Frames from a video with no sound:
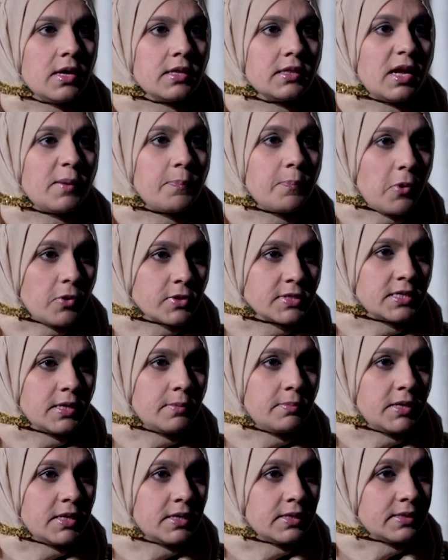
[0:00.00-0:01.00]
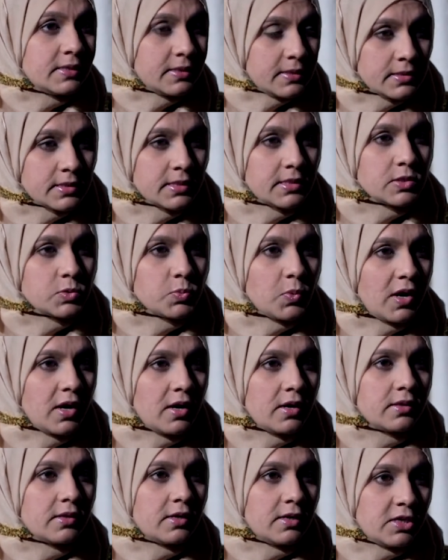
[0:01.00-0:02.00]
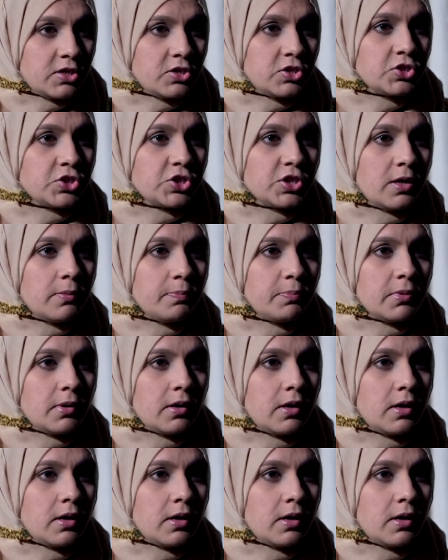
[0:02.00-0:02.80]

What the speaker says: that possibly this is where the leadership